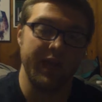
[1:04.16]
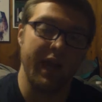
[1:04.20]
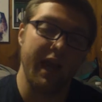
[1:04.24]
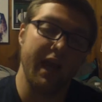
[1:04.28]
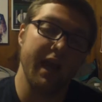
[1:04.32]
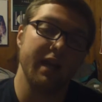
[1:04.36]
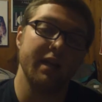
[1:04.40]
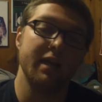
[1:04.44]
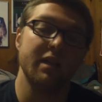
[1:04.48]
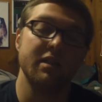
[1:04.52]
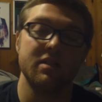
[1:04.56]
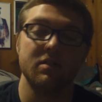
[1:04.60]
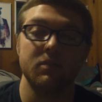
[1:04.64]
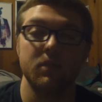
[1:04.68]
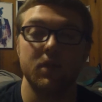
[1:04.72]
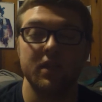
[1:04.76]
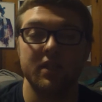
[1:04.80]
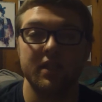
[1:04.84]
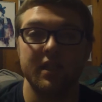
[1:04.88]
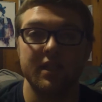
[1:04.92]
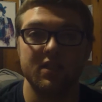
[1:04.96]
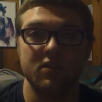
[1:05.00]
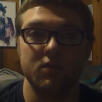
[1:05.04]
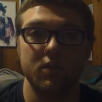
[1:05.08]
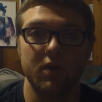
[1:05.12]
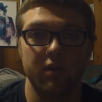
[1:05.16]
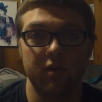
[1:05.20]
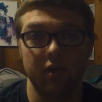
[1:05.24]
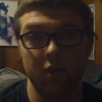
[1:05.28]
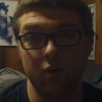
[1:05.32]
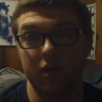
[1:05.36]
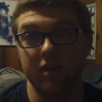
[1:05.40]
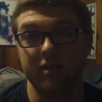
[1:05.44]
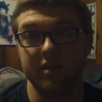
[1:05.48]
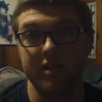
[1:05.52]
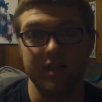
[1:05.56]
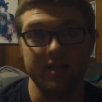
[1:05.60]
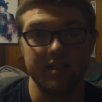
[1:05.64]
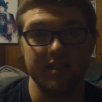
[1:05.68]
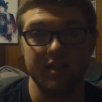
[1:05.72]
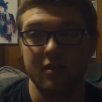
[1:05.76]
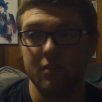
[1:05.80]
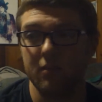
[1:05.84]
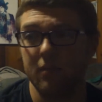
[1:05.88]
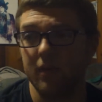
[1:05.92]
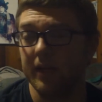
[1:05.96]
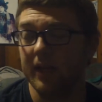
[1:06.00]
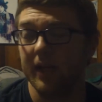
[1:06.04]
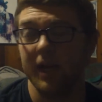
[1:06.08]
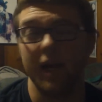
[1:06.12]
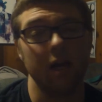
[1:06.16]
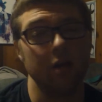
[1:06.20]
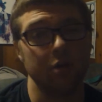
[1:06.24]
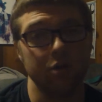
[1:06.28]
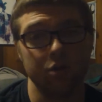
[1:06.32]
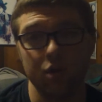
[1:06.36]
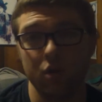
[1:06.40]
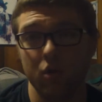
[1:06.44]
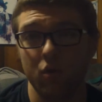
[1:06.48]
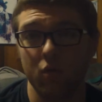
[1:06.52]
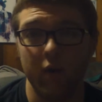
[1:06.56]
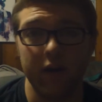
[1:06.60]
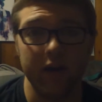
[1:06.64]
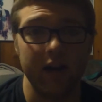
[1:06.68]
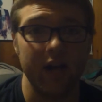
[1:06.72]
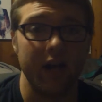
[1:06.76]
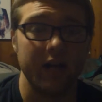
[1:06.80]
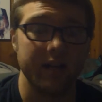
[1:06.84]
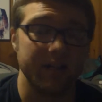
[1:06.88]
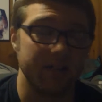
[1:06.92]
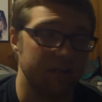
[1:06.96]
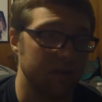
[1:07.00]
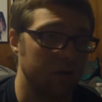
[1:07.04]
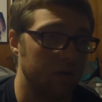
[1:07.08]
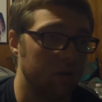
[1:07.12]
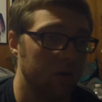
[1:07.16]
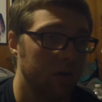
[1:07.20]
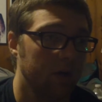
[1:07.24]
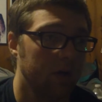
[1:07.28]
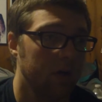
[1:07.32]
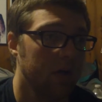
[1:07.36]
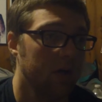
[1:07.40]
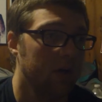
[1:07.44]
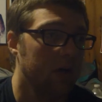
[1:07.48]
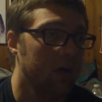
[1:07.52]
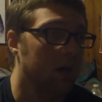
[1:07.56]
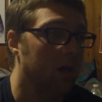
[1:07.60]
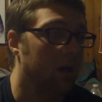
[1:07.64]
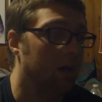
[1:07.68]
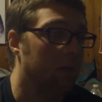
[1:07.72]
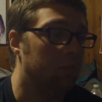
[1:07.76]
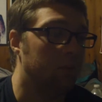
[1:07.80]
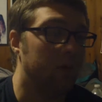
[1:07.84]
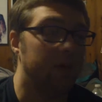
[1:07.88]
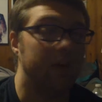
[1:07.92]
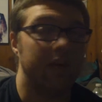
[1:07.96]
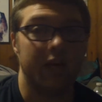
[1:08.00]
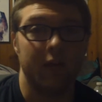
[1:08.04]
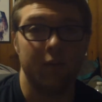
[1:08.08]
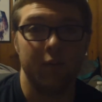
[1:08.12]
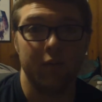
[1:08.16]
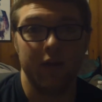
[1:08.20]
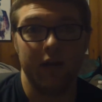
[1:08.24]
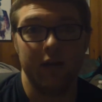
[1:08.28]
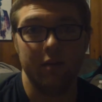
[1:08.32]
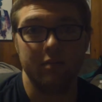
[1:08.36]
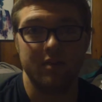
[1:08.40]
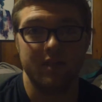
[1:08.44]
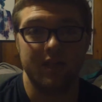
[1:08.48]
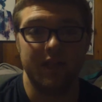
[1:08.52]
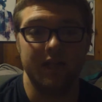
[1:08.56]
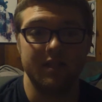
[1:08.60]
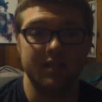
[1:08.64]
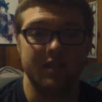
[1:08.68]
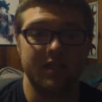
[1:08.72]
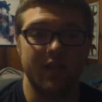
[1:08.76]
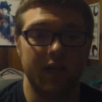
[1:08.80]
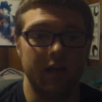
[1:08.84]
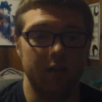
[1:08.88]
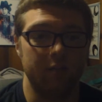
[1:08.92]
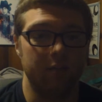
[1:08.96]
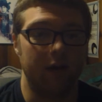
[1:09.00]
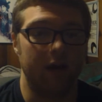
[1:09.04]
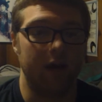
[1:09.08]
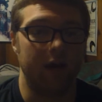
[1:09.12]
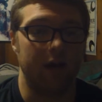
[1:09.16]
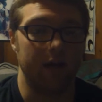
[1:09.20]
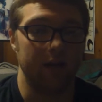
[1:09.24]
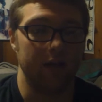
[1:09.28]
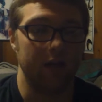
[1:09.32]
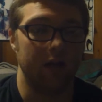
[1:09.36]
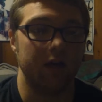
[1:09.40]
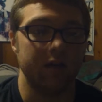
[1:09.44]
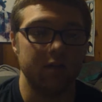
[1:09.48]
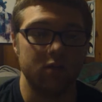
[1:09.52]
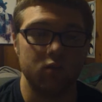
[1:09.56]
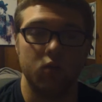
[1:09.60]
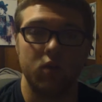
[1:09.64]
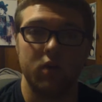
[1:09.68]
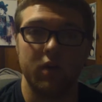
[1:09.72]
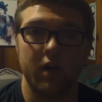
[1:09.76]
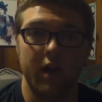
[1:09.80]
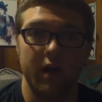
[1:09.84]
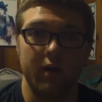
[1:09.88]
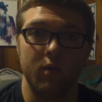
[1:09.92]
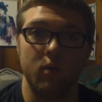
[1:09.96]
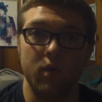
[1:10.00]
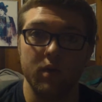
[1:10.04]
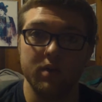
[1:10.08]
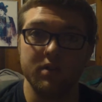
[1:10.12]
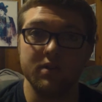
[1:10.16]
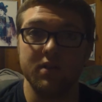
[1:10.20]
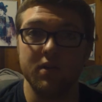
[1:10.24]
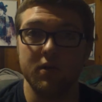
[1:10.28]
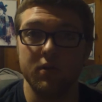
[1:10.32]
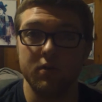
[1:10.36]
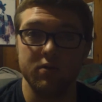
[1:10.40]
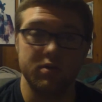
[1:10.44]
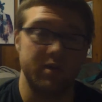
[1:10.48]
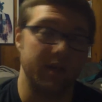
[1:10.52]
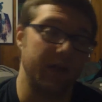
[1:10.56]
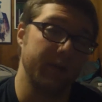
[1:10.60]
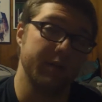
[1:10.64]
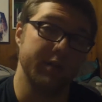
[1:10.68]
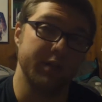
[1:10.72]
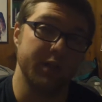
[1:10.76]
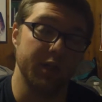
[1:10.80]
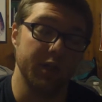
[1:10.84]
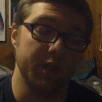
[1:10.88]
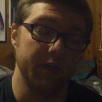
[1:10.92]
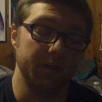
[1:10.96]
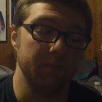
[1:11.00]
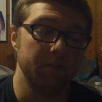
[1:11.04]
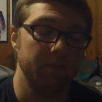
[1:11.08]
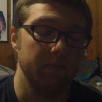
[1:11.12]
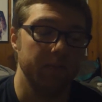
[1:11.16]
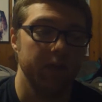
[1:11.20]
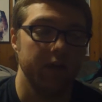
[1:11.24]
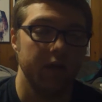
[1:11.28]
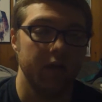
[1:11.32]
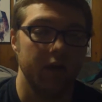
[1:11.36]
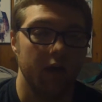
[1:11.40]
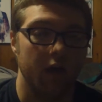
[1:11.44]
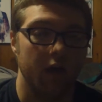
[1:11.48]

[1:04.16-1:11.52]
He was like, "Hey, I need someone to test with. Do you want to test?" And I'm like, "Yeah, sure, why not?" So played a couple games against him. Uh, I lost one and I won two, so that was good.